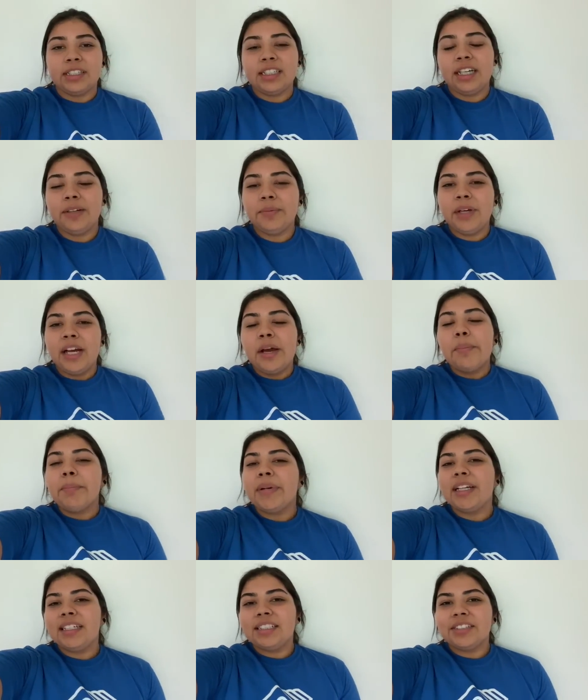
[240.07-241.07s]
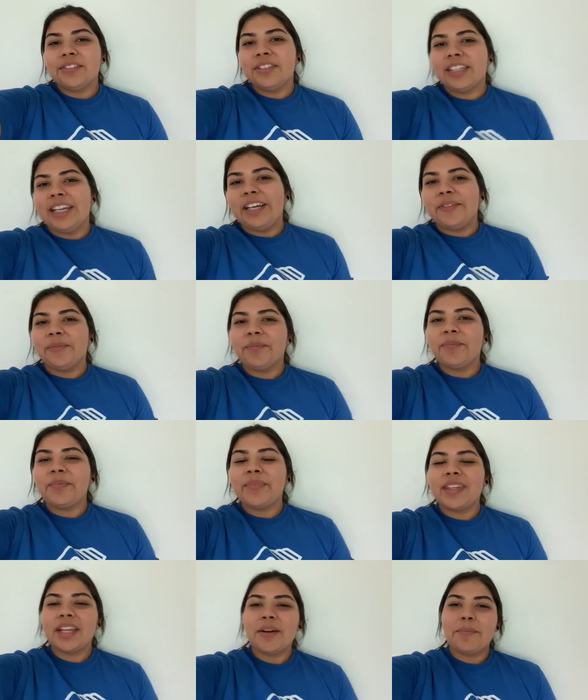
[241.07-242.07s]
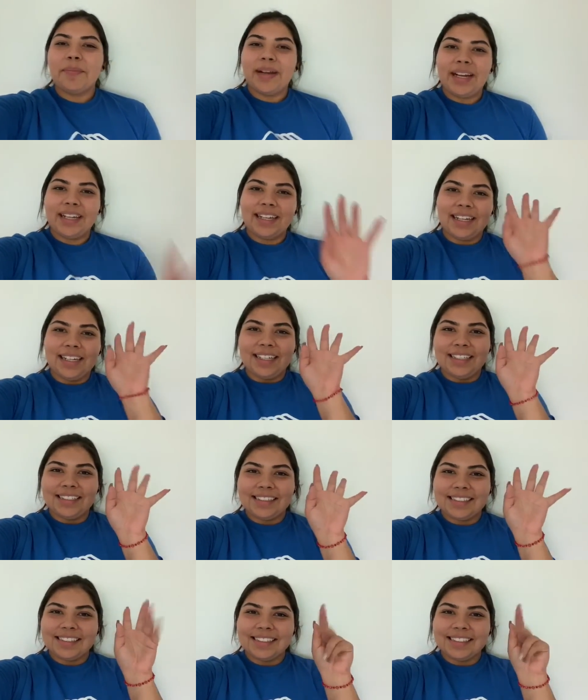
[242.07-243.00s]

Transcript: time but it's okay bye guys